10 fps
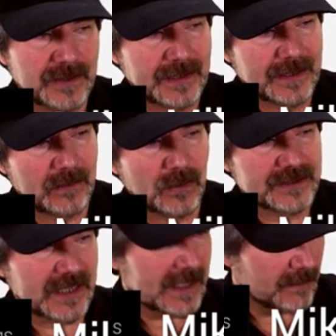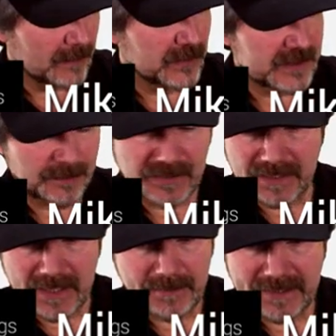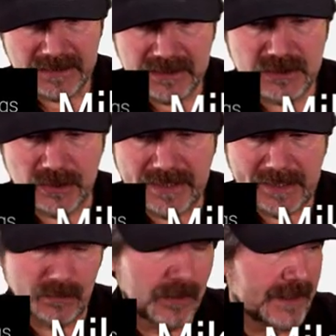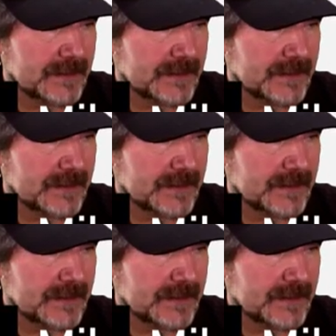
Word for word: once I come up with something, I may just donate one